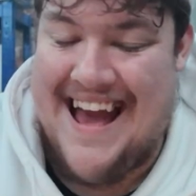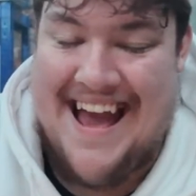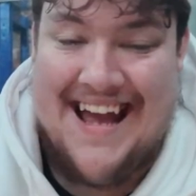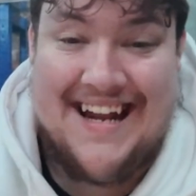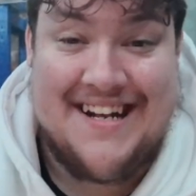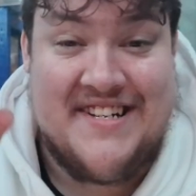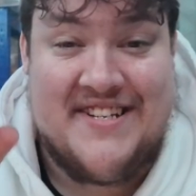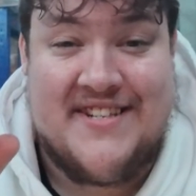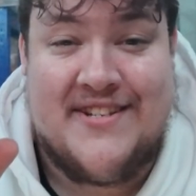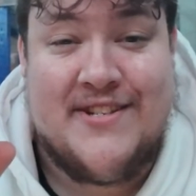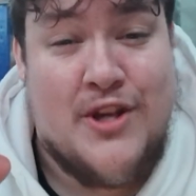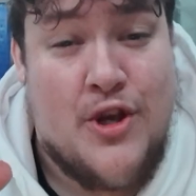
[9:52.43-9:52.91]

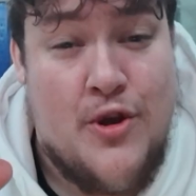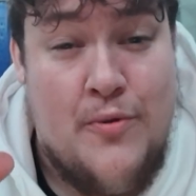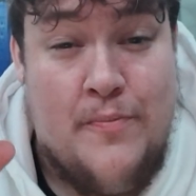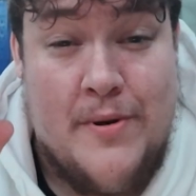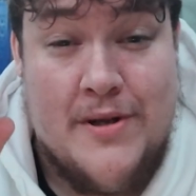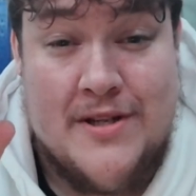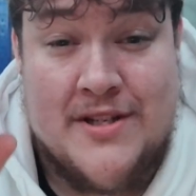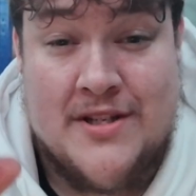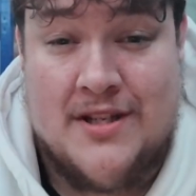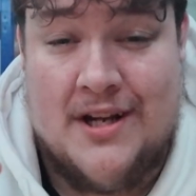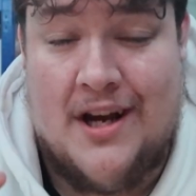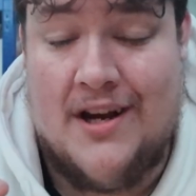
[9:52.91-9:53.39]
It's
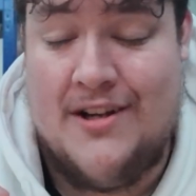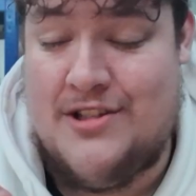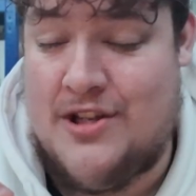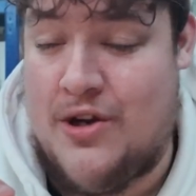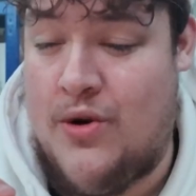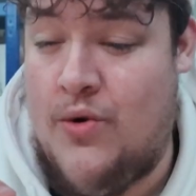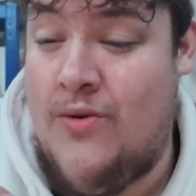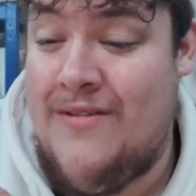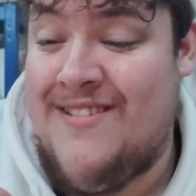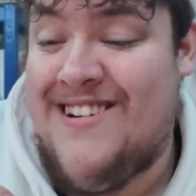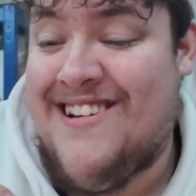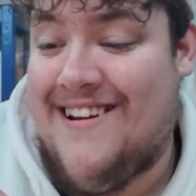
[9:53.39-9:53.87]
super
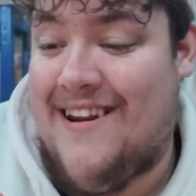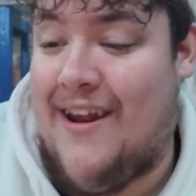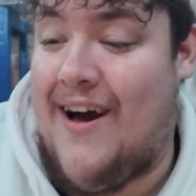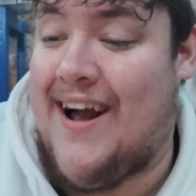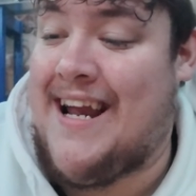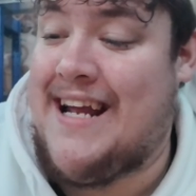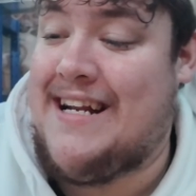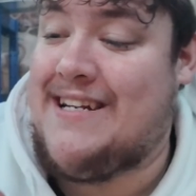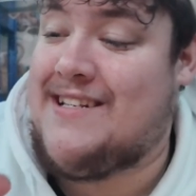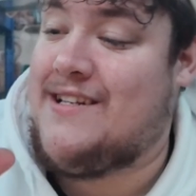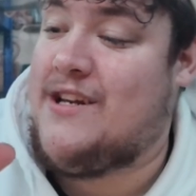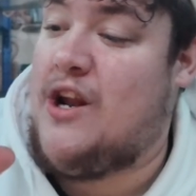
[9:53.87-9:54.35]
subtle.
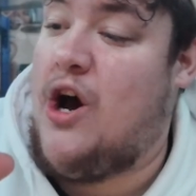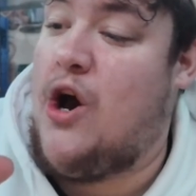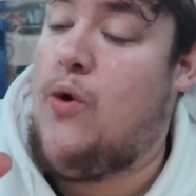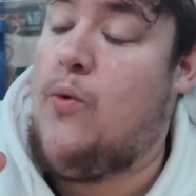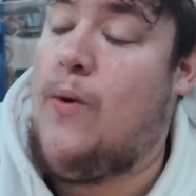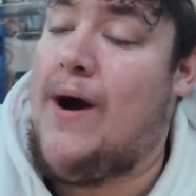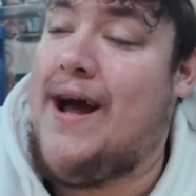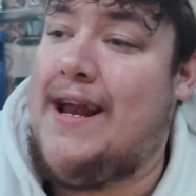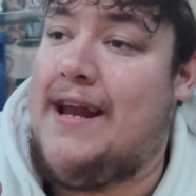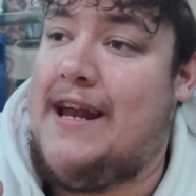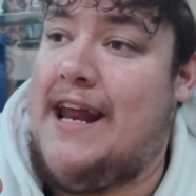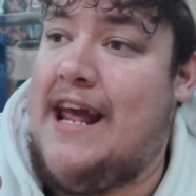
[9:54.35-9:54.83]
Like, it's
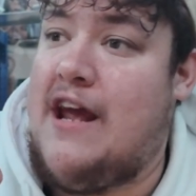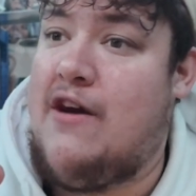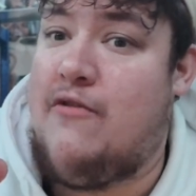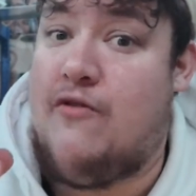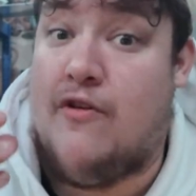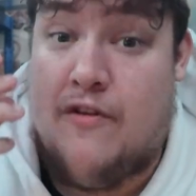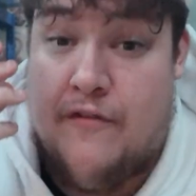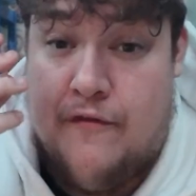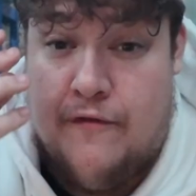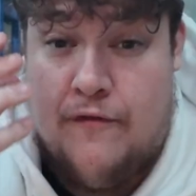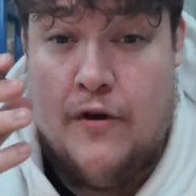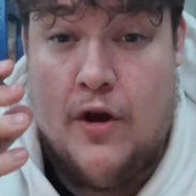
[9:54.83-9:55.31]
nowhere near
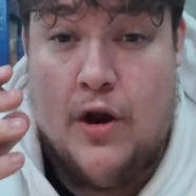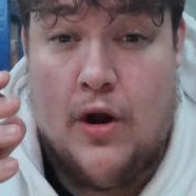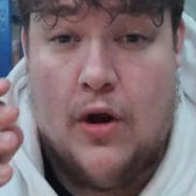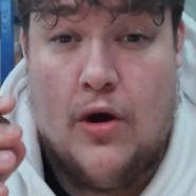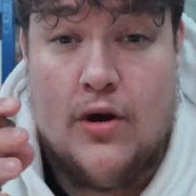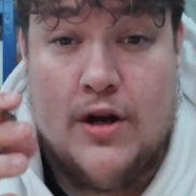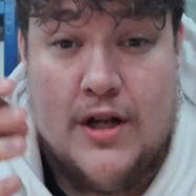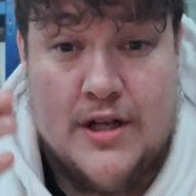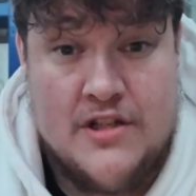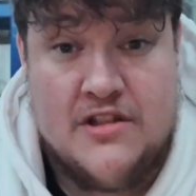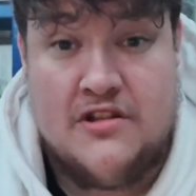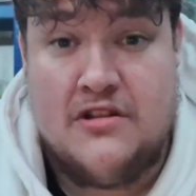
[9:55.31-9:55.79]
as full
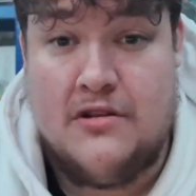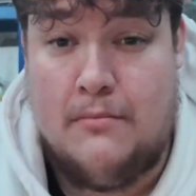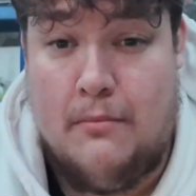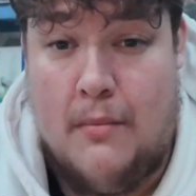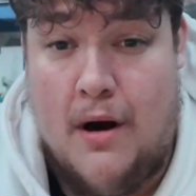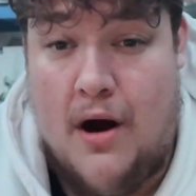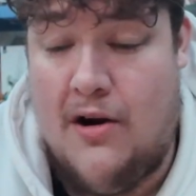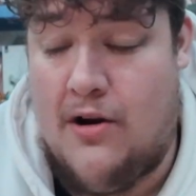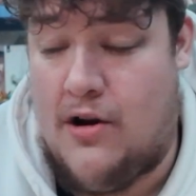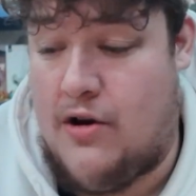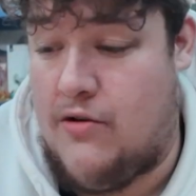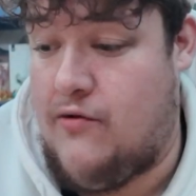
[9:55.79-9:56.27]
on as the
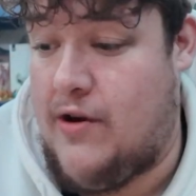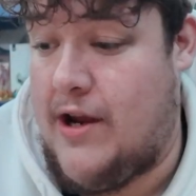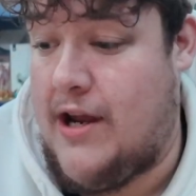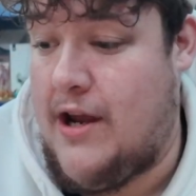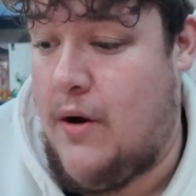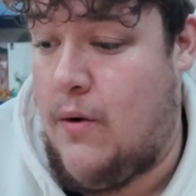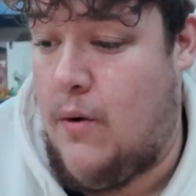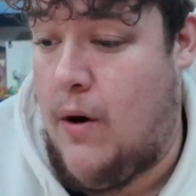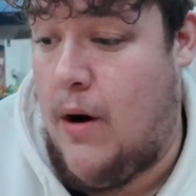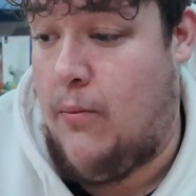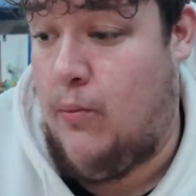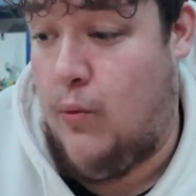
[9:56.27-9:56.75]

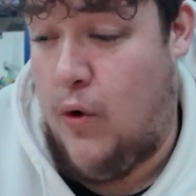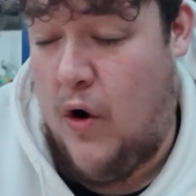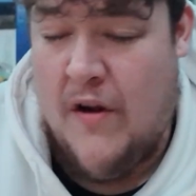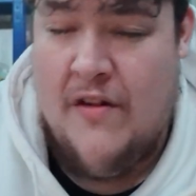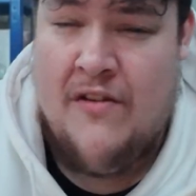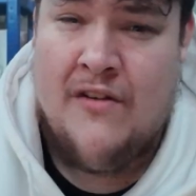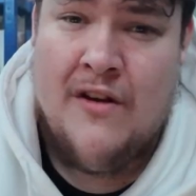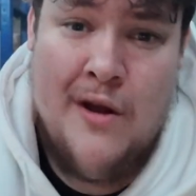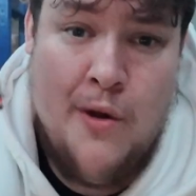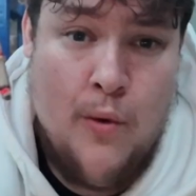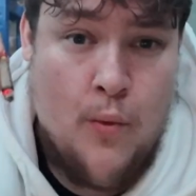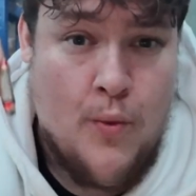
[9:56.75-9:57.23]
margarita one
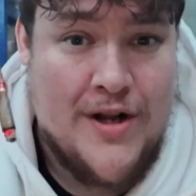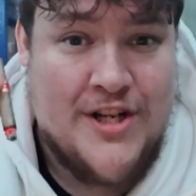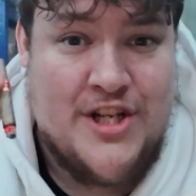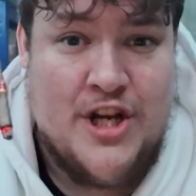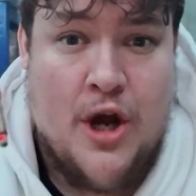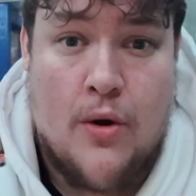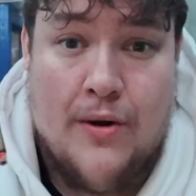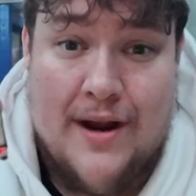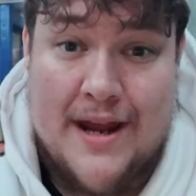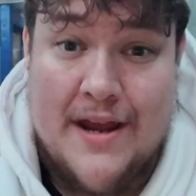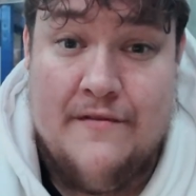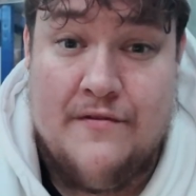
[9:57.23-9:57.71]
was, which
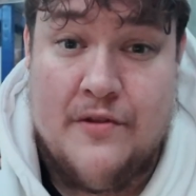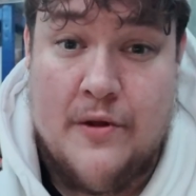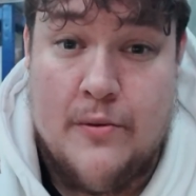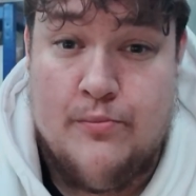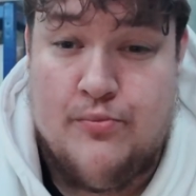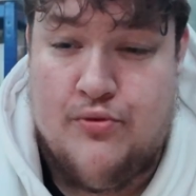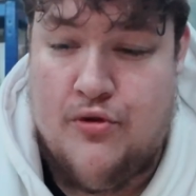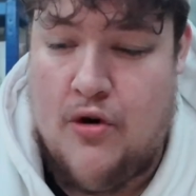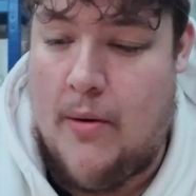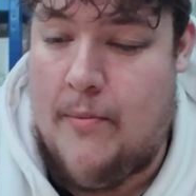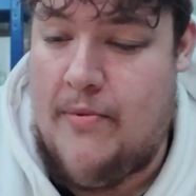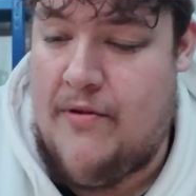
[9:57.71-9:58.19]
I'll give them
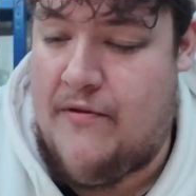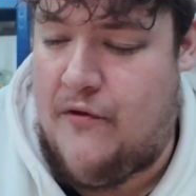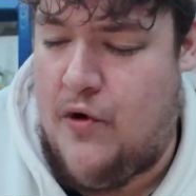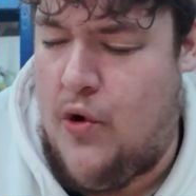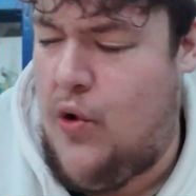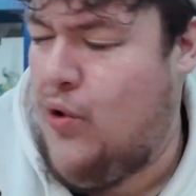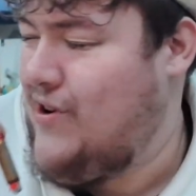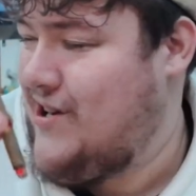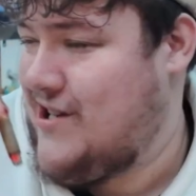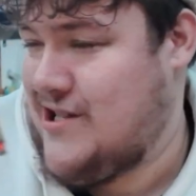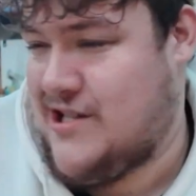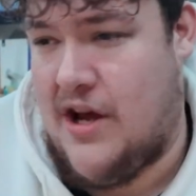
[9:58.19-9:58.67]
props
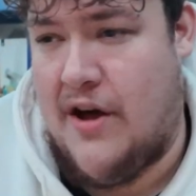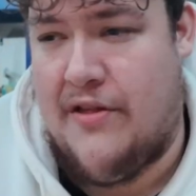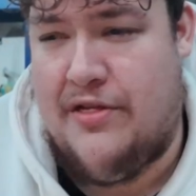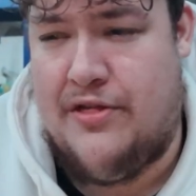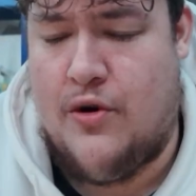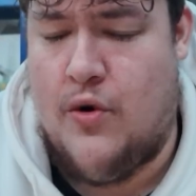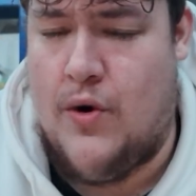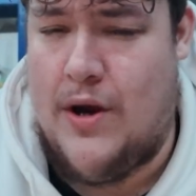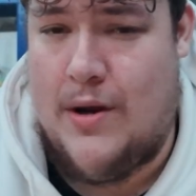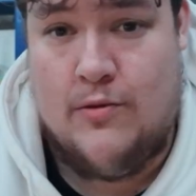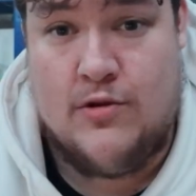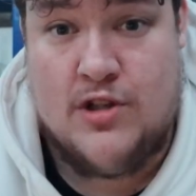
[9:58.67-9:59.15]
for, because I
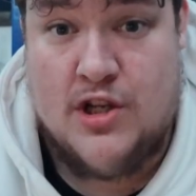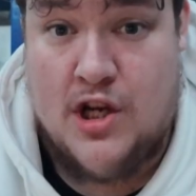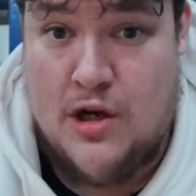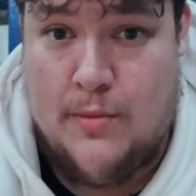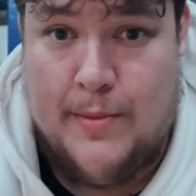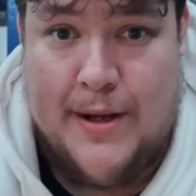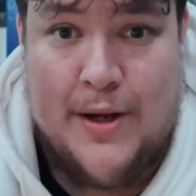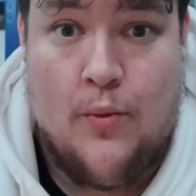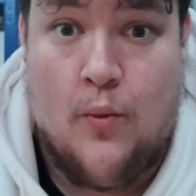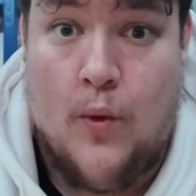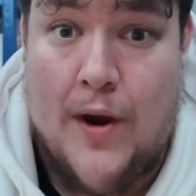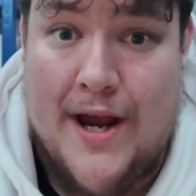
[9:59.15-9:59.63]
thought it was going to
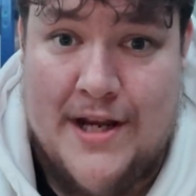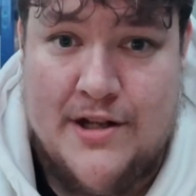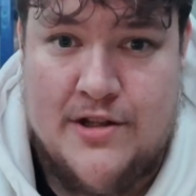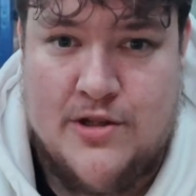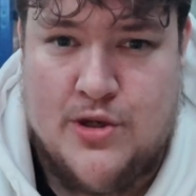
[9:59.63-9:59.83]
be way